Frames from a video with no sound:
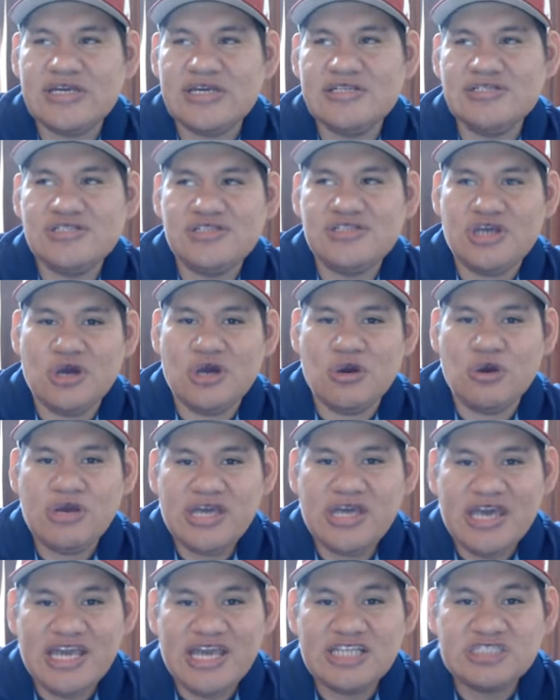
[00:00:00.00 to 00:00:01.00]
And so,
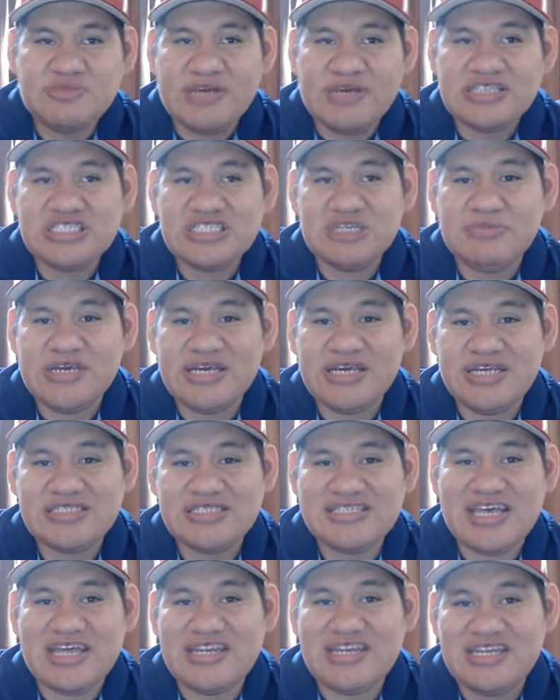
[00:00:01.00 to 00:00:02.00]
especially because
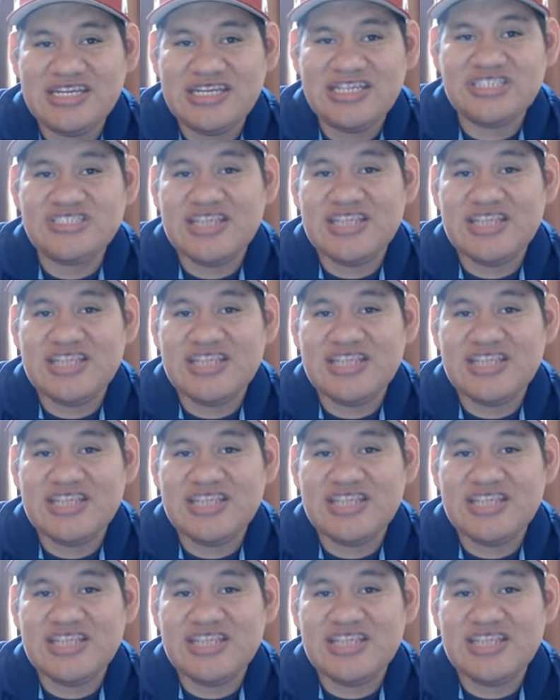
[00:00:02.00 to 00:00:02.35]
that niche